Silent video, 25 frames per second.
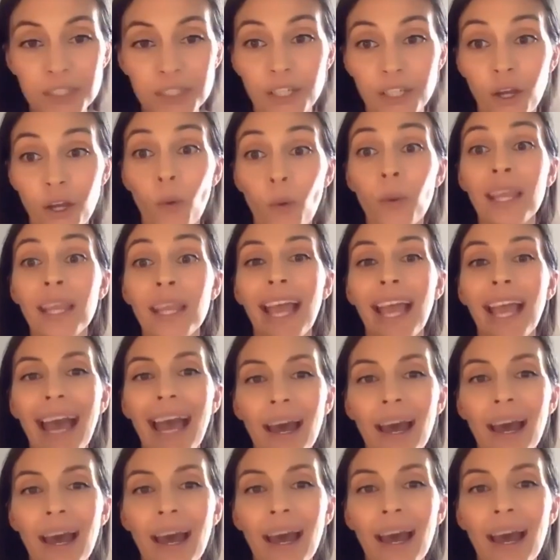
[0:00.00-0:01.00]
going
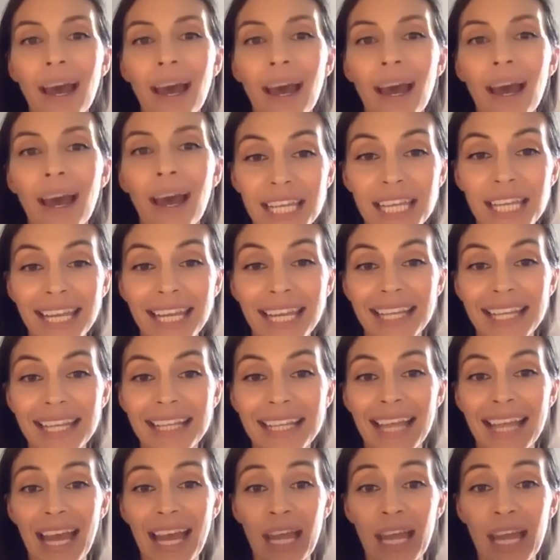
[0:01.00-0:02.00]
out, and we're
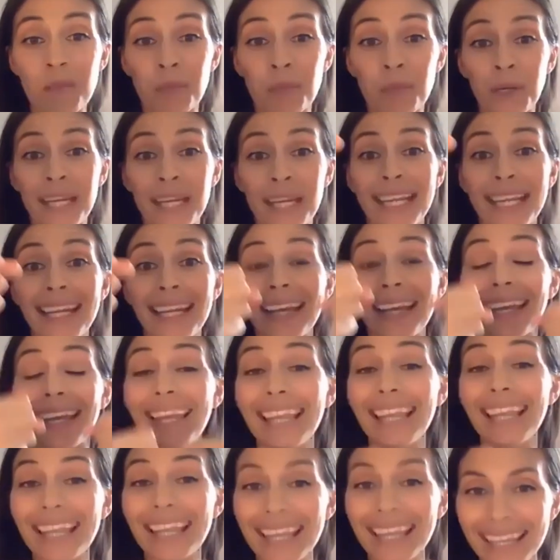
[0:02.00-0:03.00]
taking that and bringing it
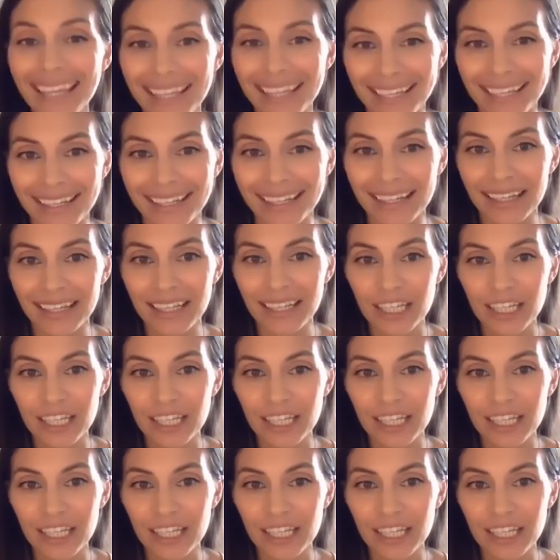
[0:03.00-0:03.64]
in.